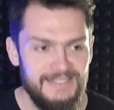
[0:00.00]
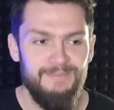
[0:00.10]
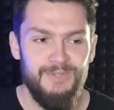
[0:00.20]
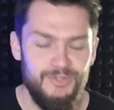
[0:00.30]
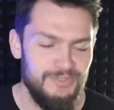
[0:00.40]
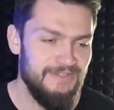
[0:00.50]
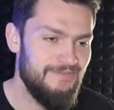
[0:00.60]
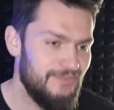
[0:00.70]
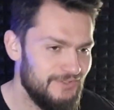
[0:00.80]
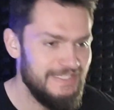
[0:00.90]
a
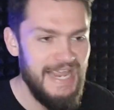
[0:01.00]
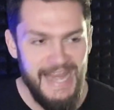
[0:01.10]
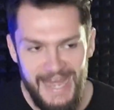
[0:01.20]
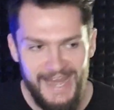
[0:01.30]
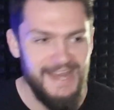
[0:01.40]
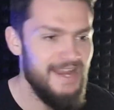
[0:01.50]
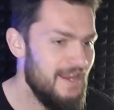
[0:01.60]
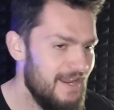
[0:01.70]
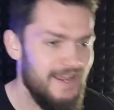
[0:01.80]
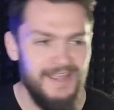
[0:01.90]
beautiful day. Eh,
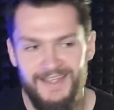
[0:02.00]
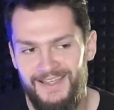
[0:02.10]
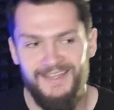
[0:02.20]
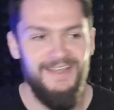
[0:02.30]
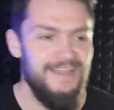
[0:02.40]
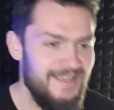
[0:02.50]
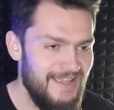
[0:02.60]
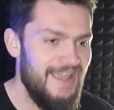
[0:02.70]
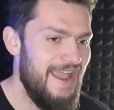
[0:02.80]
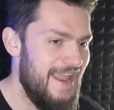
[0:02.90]
eh, eh,
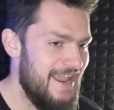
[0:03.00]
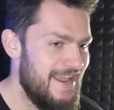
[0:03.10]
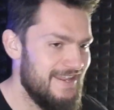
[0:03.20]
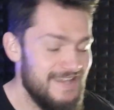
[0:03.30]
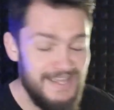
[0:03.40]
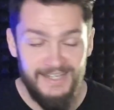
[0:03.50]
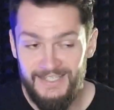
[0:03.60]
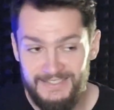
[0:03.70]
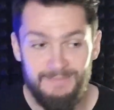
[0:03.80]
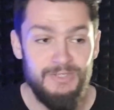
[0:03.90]
eh.
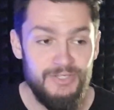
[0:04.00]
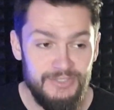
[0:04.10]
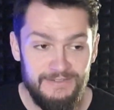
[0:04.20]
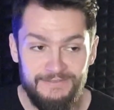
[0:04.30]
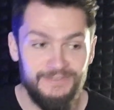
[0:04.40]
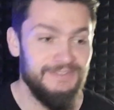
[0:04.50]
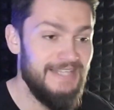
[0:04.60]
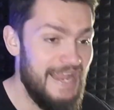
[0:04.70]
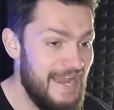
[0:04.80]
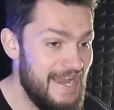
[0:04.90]
It's a beautiful
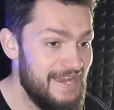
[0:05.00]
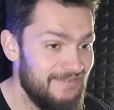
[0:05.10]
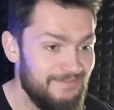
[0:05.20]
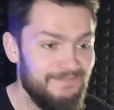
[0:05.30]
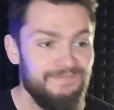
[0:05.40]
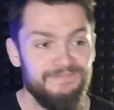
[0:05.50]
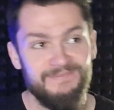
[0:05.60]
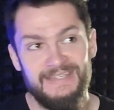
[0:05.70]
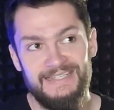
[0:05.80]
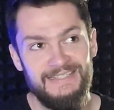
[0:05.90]
day.
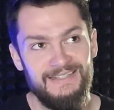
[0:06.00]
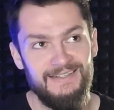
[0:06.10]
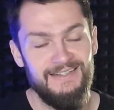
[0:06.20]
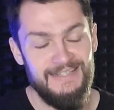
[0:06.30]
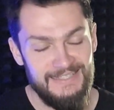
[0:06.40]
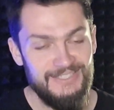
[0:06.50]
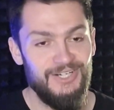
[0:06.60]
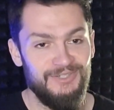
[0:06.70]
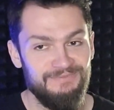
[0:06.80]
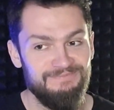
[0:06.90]

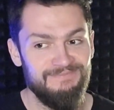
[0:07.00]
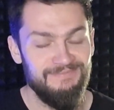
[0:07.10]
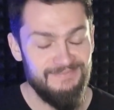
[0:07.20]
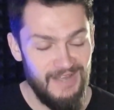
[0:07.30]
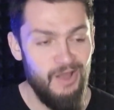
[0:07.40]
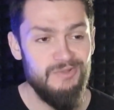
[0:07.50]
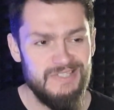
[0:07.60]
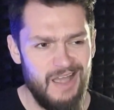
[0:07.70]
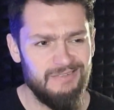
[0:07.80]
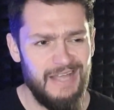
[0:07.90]
So, how it
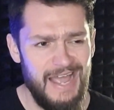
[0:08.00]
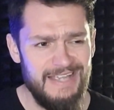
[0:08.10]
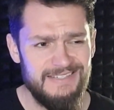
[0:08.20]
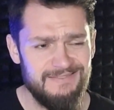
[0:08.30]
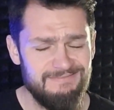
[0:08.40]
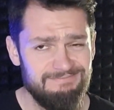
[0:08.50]
sound, guys?